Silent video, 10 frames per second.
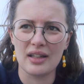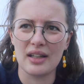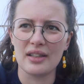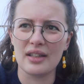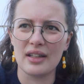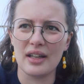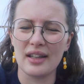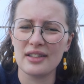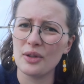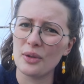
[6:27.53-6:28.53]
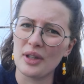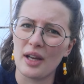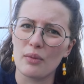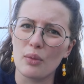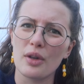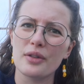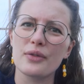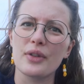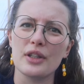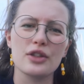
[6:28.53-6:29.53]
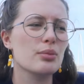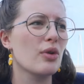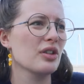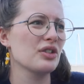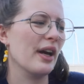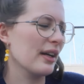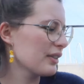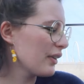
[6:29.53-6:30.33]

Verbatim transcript: I, uh, I actually only have one finished project.